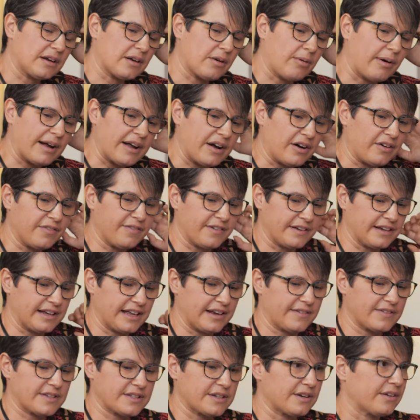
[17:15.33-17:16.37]
quite often kind
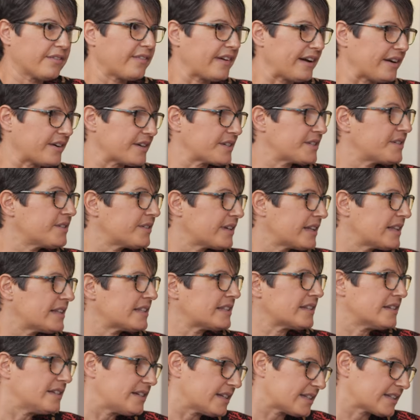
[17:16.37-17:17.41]
of survey our students
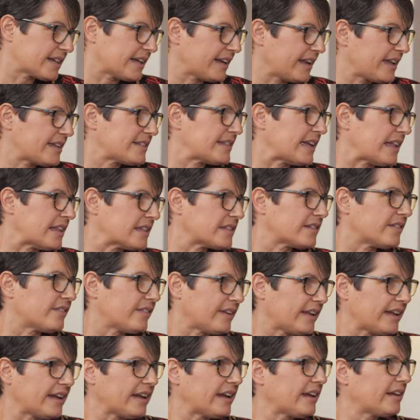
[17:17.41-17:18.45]
and just get a sense of
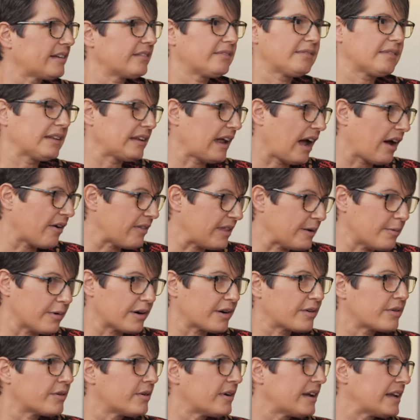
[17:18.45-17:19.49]
like how they were
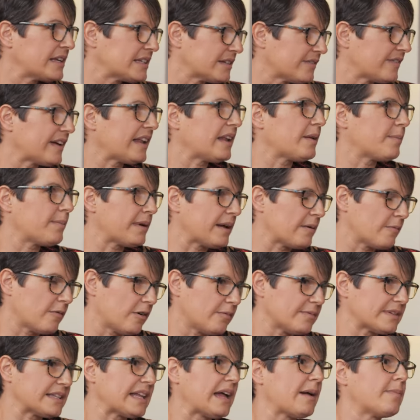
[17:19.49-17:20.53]
growing, developing, what
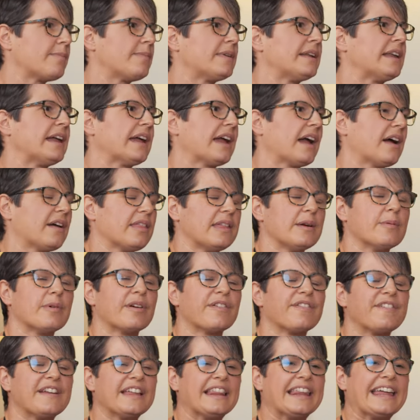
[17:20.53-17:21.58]
was happening, how they were
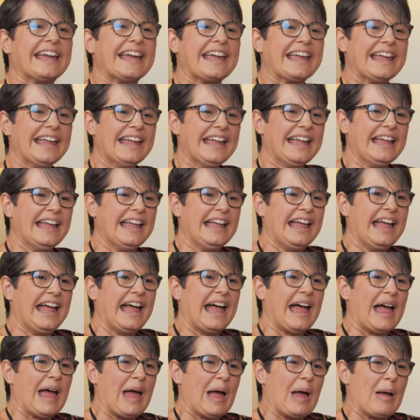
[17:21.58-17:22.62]
feeling.
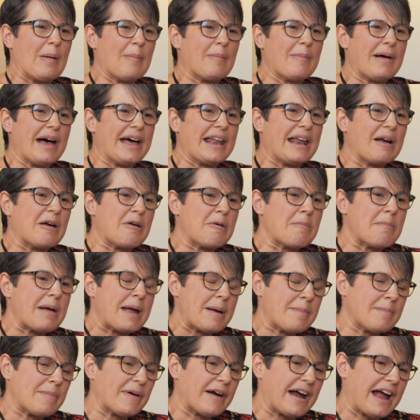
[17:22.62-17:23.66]
Um, and I
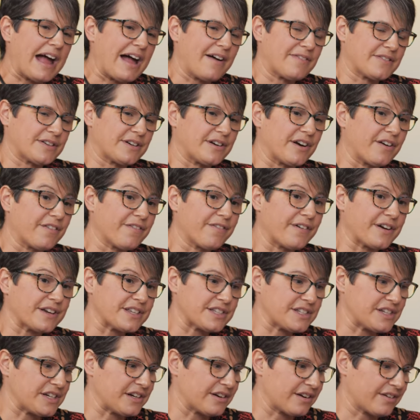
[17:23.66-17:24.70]
remember after our
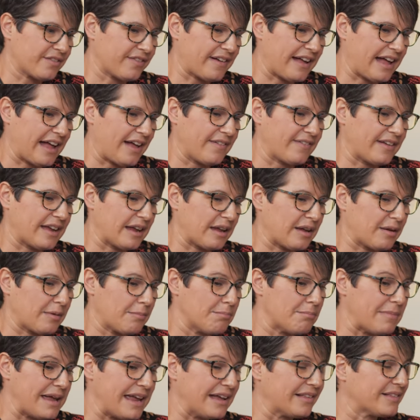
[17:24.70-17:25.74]
first year of having
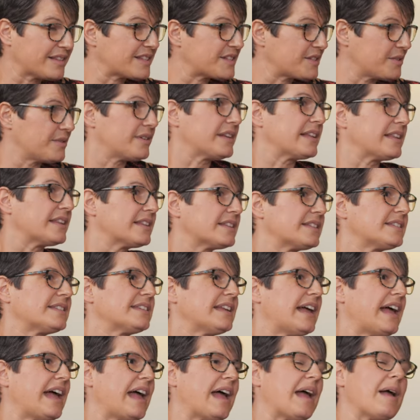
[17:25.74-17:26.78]
male students
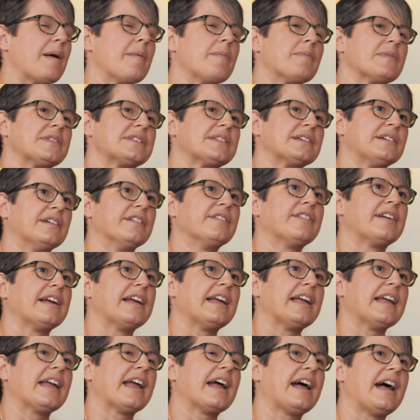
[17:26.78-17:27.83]
um,
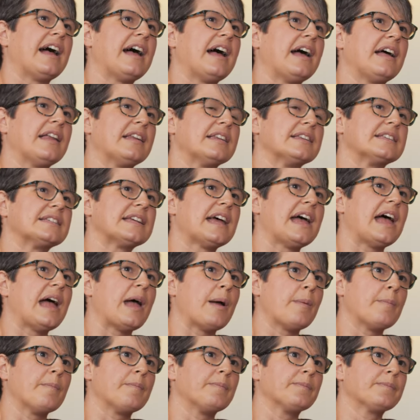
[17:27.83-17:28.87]
surveying and
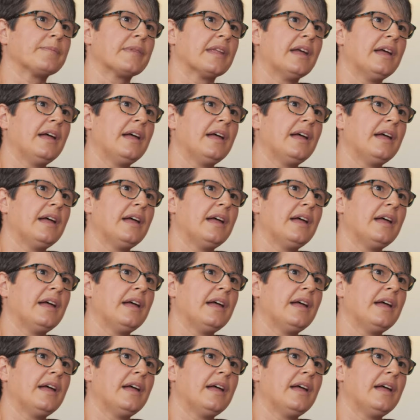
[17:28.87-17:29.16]
um,